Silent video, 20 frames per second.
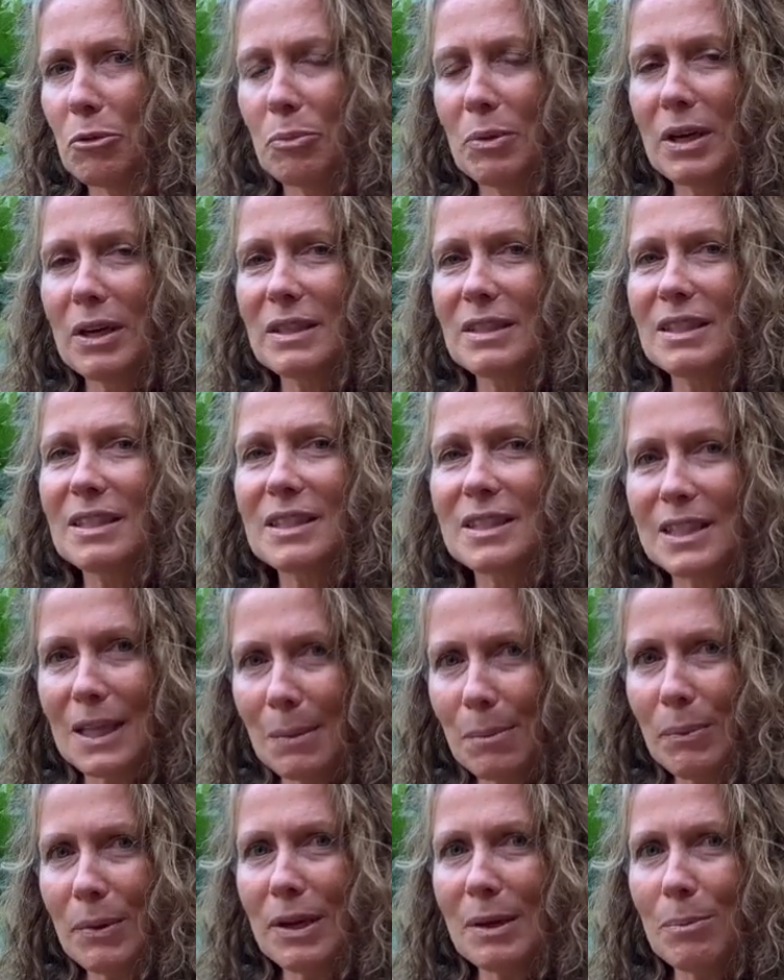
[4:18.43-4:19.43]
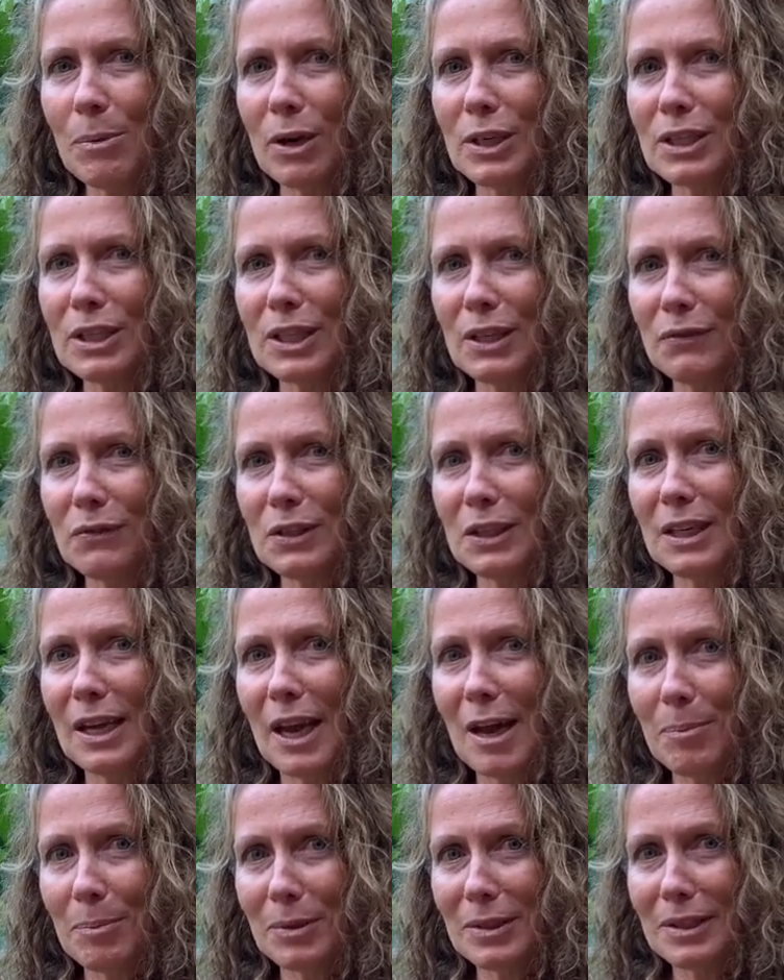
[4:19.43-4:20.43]
Because simply by shifting
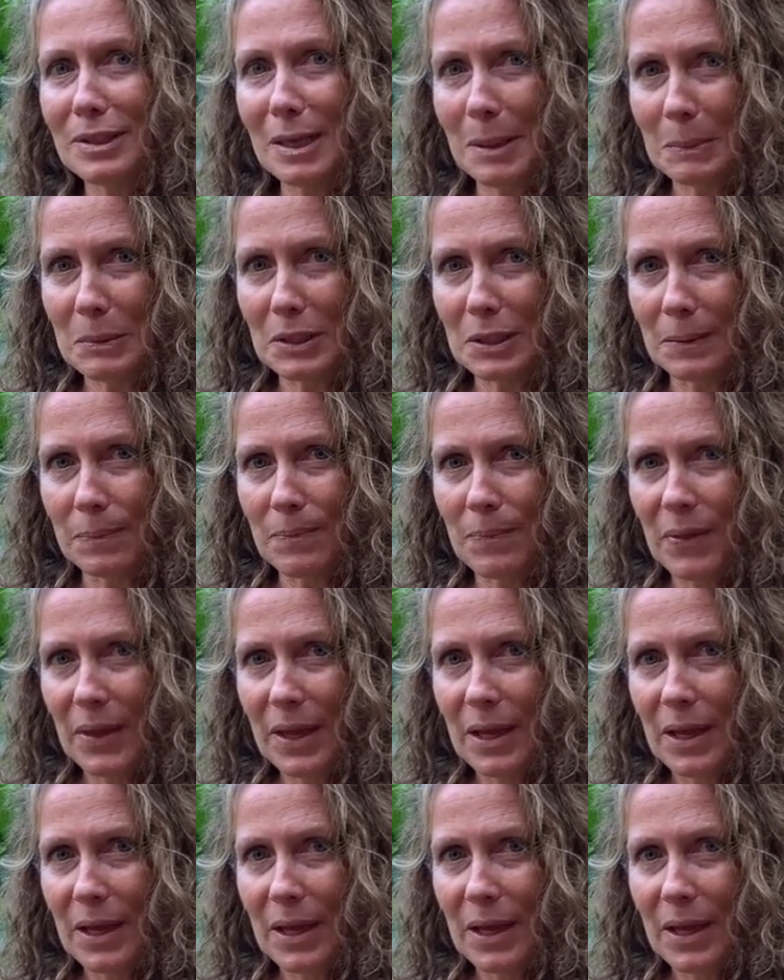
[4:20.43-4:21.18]
our perception,